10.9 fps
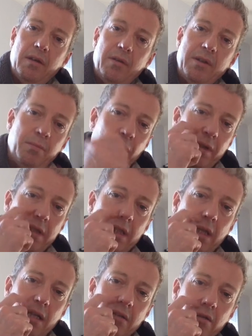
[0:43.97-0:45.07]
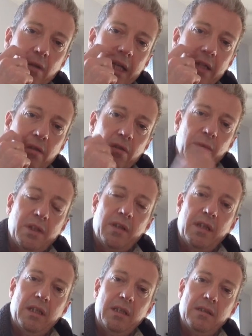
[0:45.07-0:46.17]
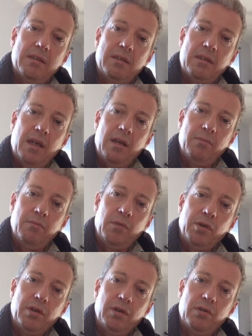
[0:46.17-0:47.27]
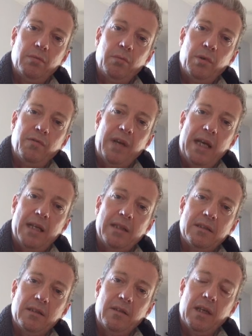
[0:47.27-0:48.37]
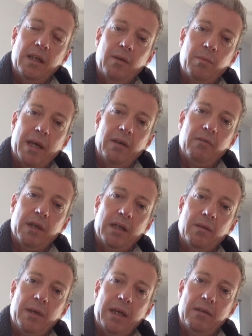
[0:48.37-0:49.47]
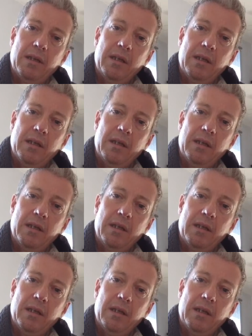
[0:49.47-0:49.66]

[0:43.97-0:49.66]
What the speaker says: There is a point in the article later on which I think is more useful, more valid to think about, really, about